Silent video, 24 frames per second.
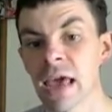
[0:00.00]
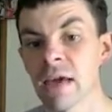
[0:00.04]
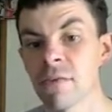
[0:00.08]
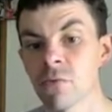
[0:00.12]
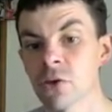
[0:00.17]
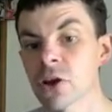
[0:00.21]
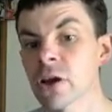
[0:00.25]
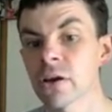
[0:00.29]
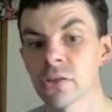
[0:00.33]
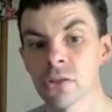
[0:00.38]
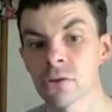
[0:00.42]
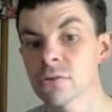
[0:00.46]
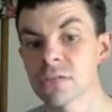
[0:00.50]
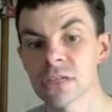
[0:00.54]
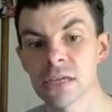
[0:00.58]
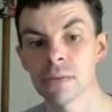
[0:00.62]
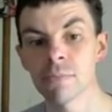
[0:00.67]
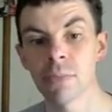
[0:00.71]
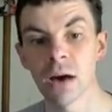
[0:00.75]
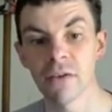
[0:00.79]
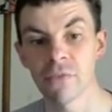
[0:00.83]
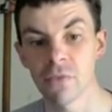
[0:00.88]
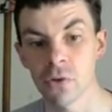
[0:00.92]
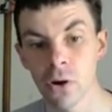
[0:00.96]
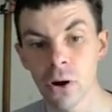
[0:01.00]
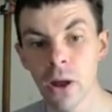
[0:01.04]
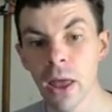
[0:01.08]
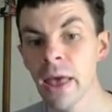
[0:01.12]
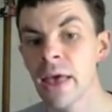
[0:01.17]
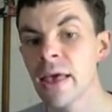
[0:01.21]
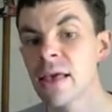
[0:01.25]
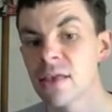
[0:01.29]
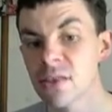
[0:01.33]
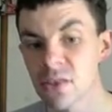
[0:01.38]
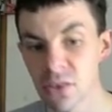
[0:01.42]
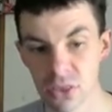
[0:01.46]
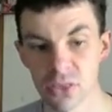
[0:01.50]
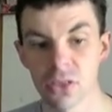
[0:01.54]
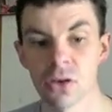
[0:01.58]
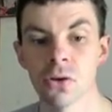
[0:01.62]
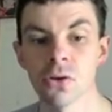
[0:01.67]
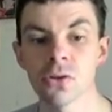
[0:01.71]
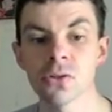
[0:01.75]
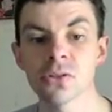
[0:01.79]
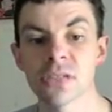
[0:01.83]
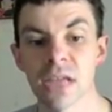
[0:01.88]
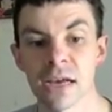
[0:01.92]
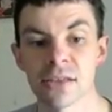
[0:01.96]
every other debuffer
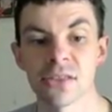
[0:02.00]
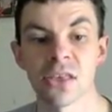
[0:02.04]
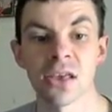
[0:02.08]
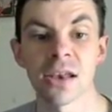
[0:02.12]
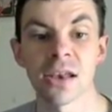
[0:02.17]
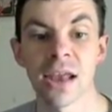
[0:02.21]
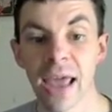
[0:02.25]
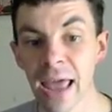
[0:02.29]
still doesn't